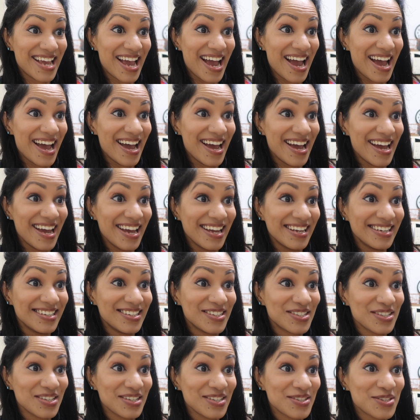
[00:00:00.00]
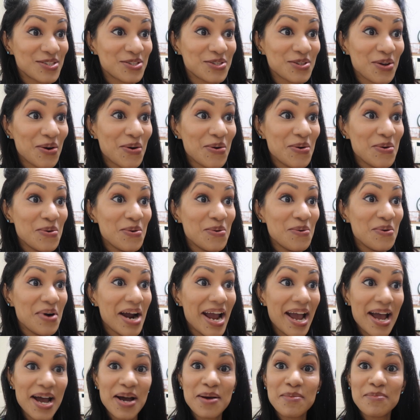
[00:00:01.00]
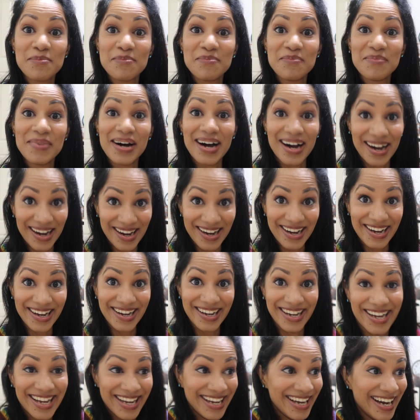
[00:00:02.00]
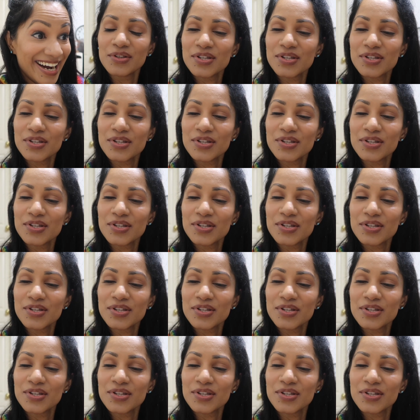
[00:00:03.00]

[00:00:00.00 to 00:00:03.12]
And so am I.